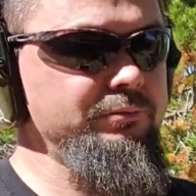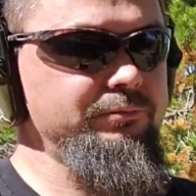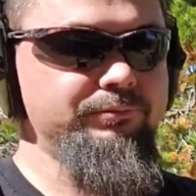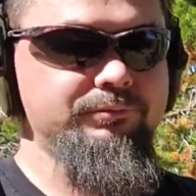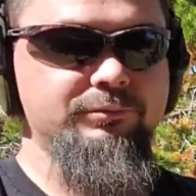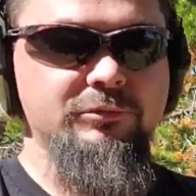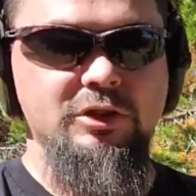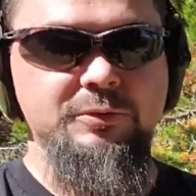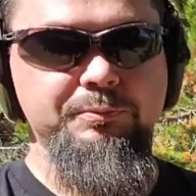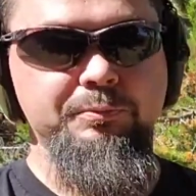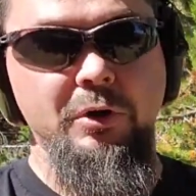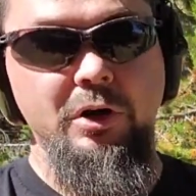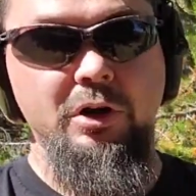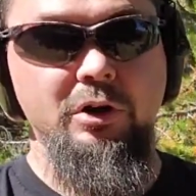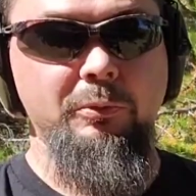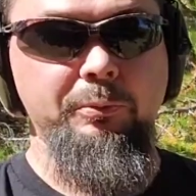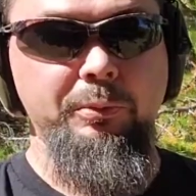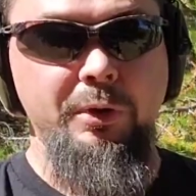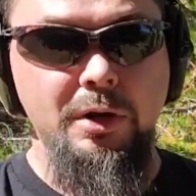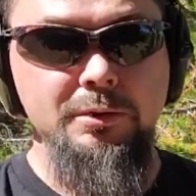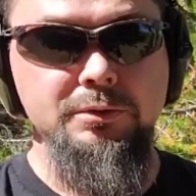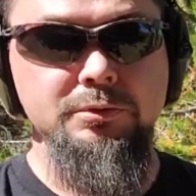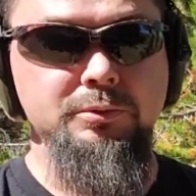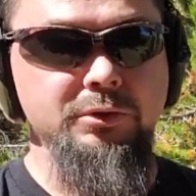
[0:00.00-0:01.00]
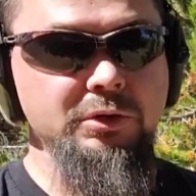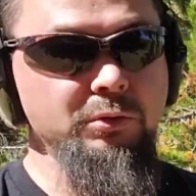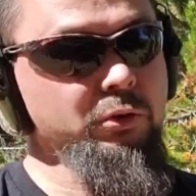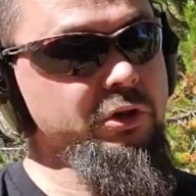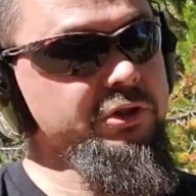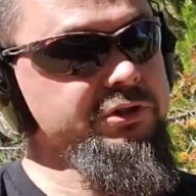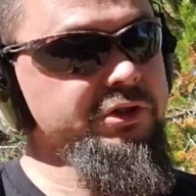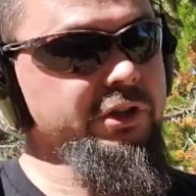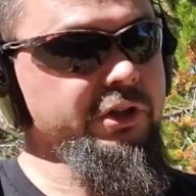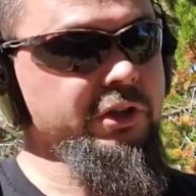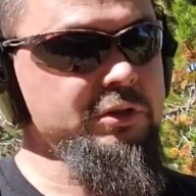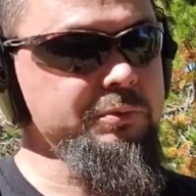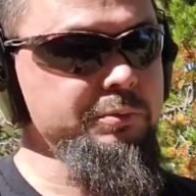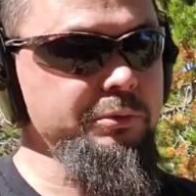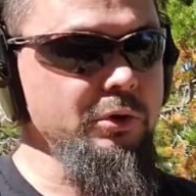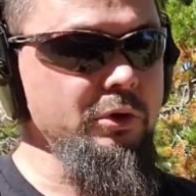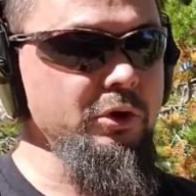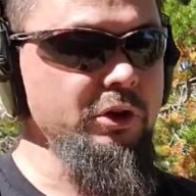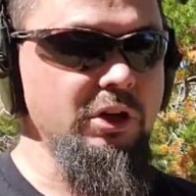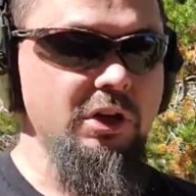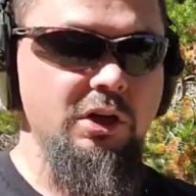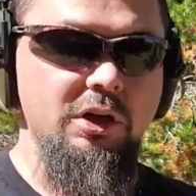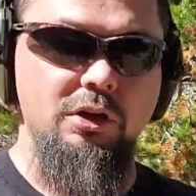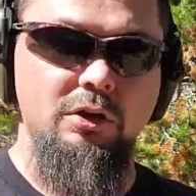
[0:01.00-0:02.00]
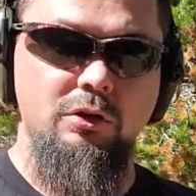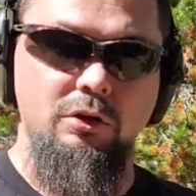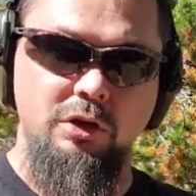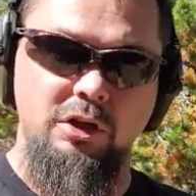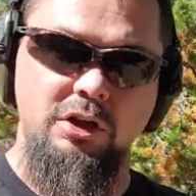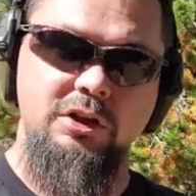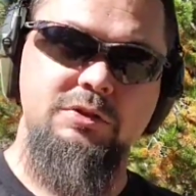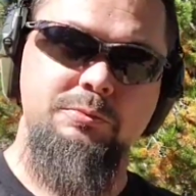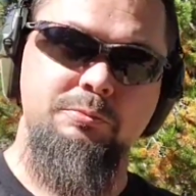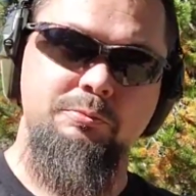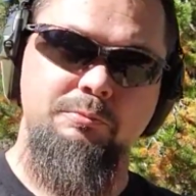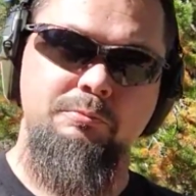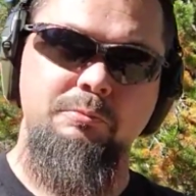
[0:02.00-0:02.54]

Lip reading: this barrel probably, once it gets broke in or gets